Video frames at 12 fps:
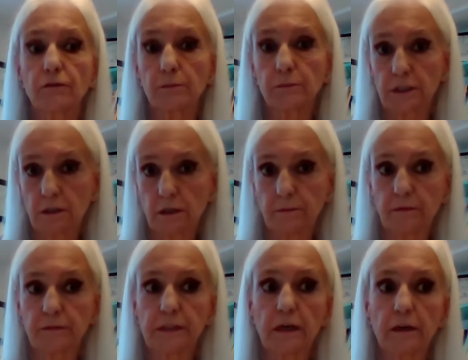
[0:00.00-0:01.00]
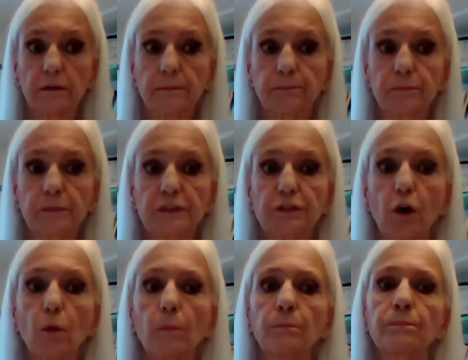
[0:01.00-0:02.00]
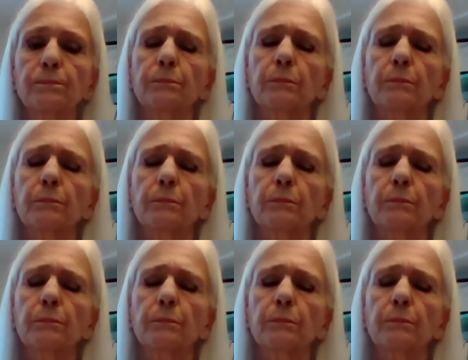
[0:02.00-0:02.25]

from the time of death. So